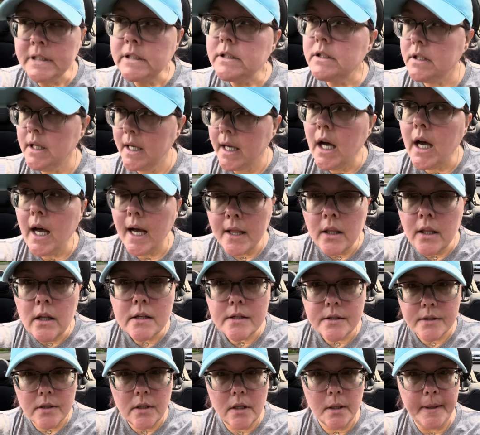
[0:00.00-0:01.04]
Yeah, I
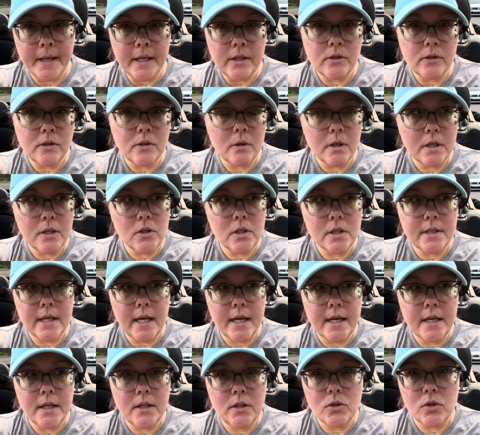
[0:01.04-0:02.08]
lost 30 pounds, so I
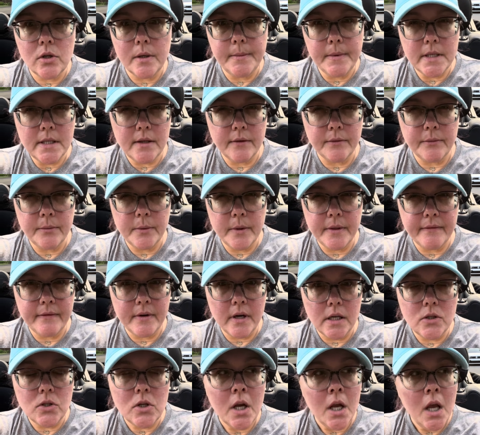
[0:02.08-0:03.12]
decided to treat myself with
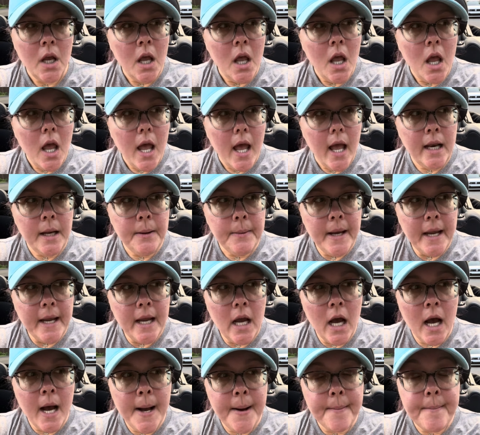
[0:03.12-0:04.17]
fudge. Anyway,
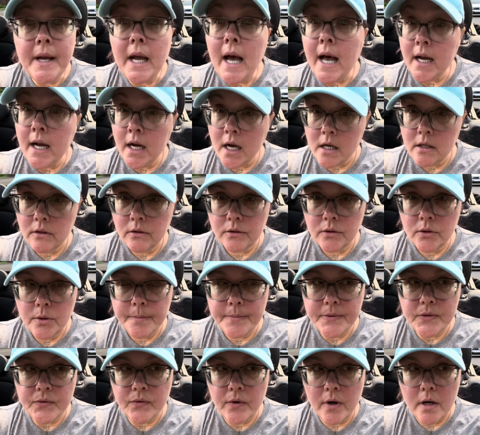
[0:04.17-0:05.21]
got Color
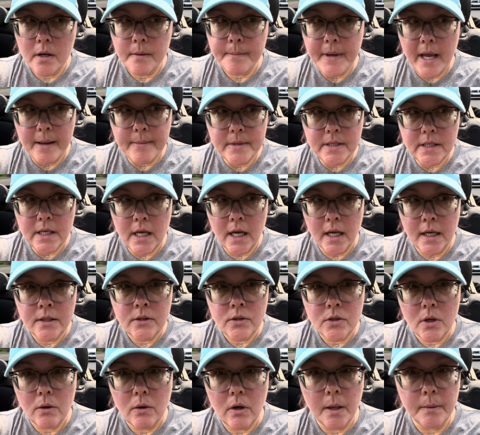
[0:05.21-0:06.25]
Oops from Amazon,
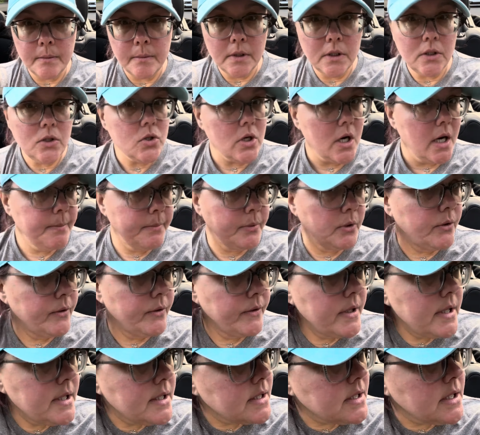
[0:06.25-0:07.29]
so I'm going to try to pull
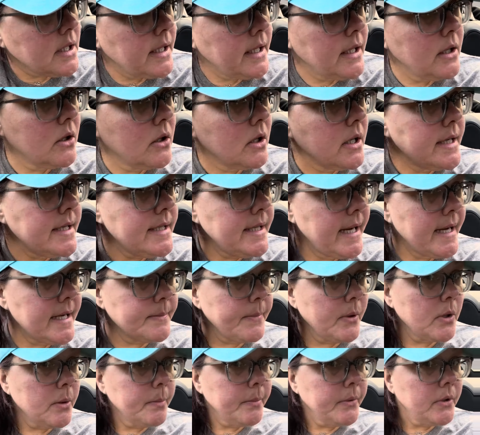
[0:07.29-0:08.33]
this like crazy ass
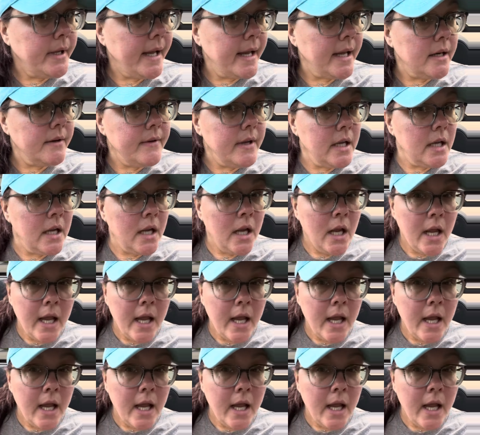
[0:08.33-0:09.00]
purple out of it,